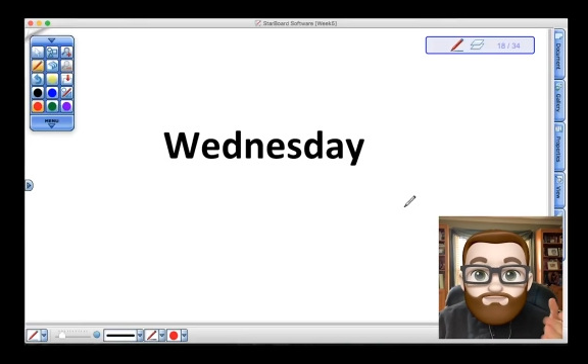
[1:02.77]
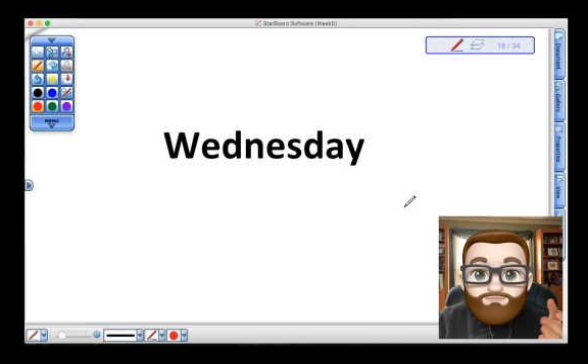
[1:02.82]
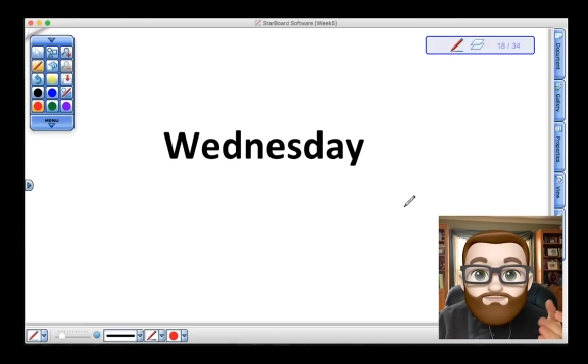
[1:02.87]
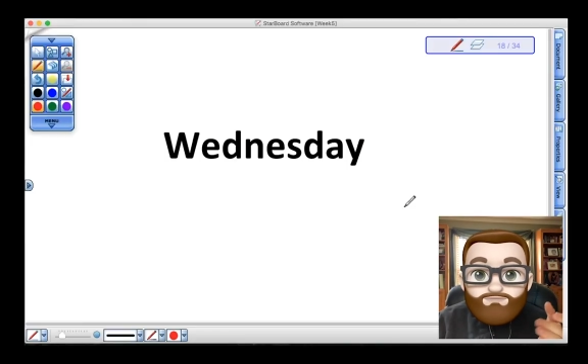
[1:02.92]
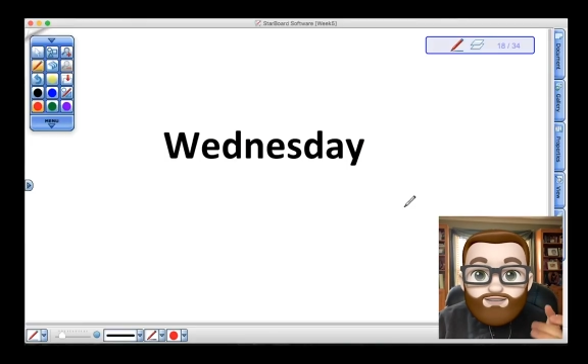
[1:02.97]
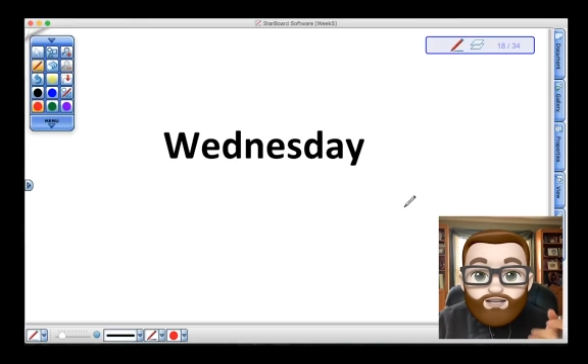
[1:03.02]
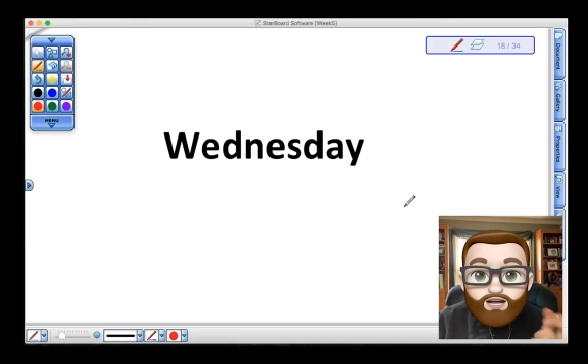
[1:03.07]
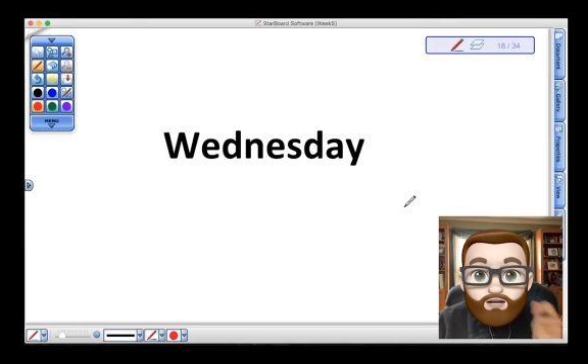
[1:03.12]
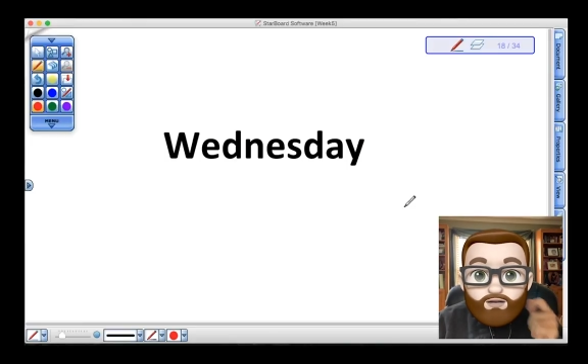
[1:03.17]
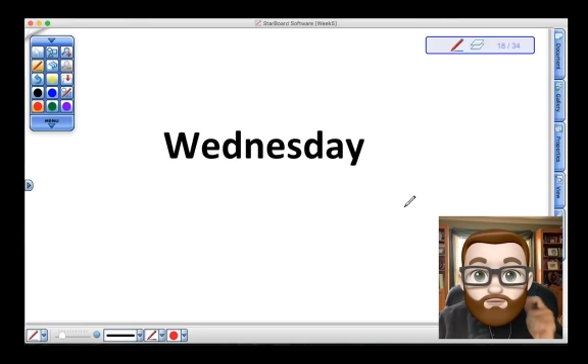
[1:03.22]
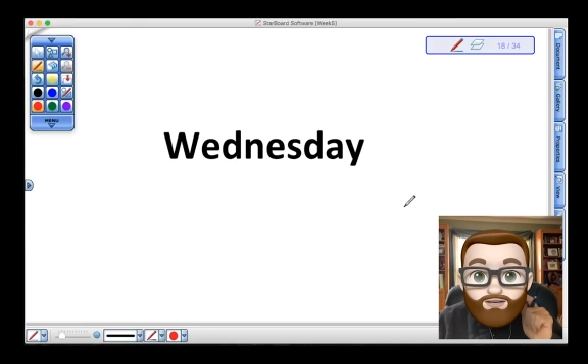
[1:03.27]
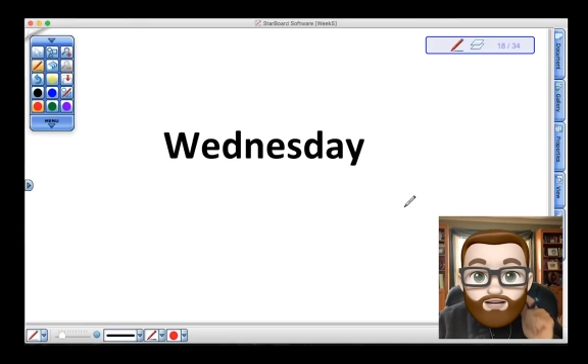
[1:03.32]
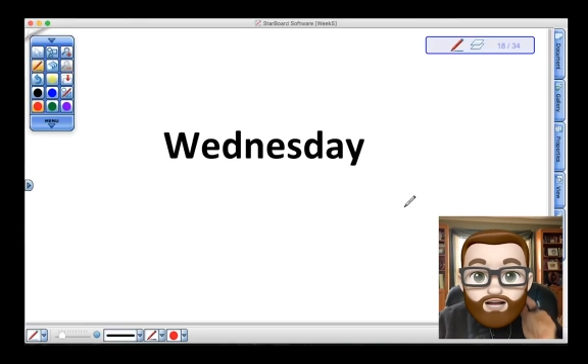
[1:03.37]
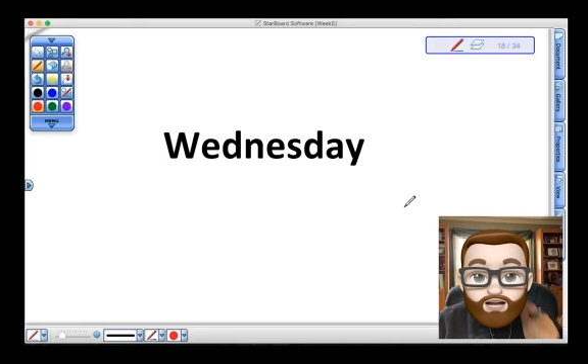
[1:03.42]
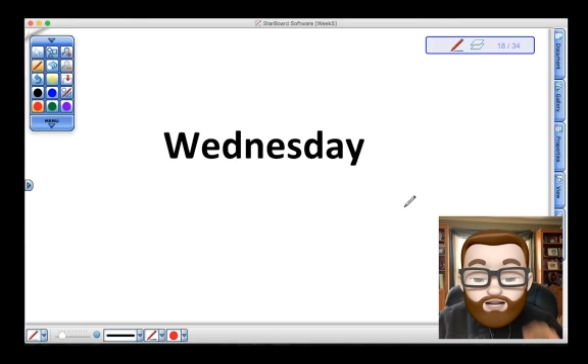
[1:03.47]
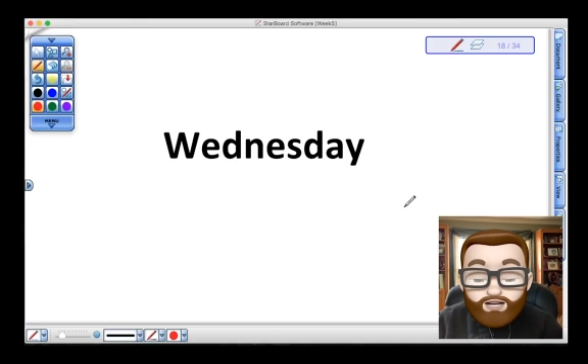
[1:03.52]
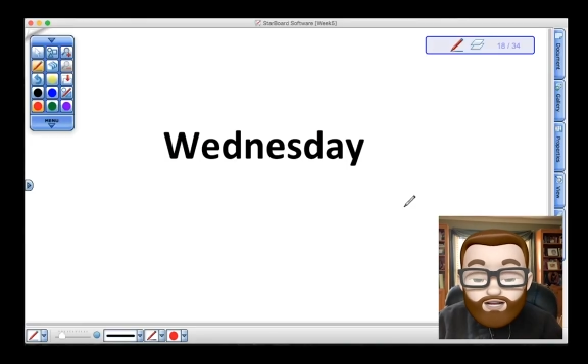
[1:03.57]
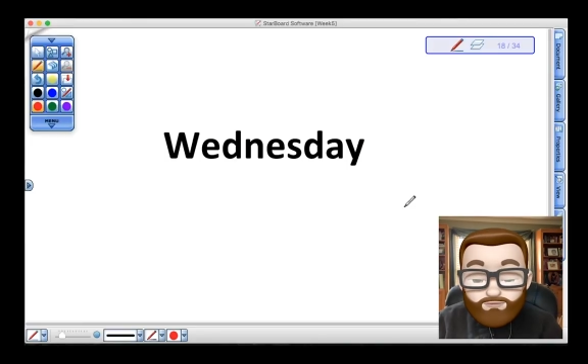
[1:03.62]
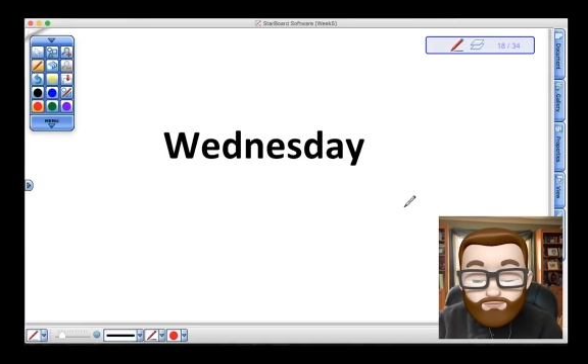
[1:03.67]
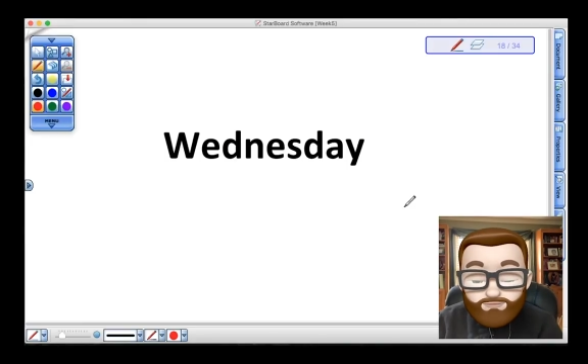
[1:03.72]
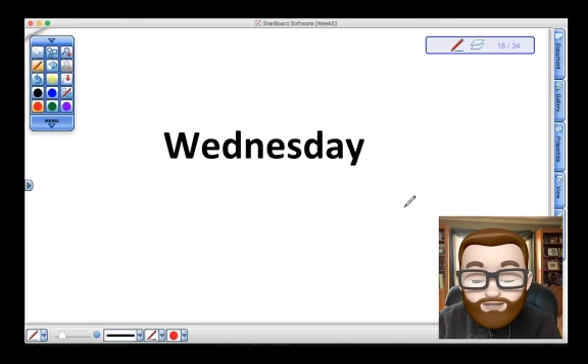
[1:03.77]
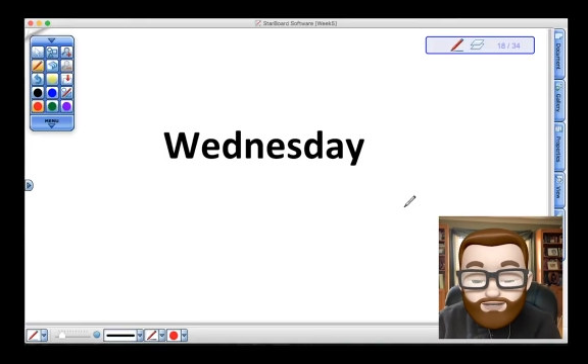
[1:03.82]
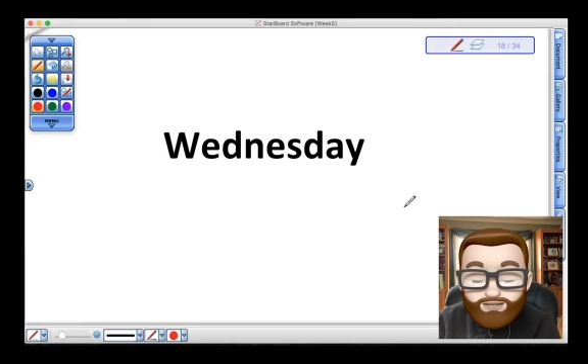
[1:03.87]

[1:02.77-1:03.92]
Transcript: So let's jump into